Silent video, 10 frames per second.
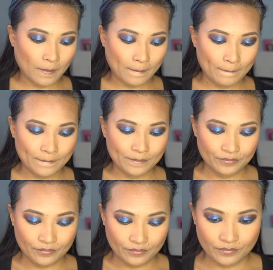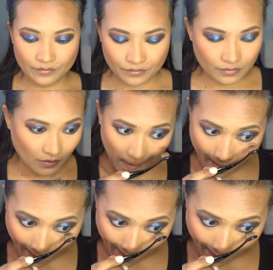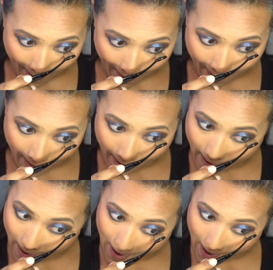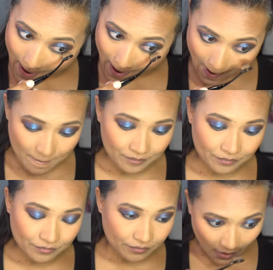And then I use Noir to set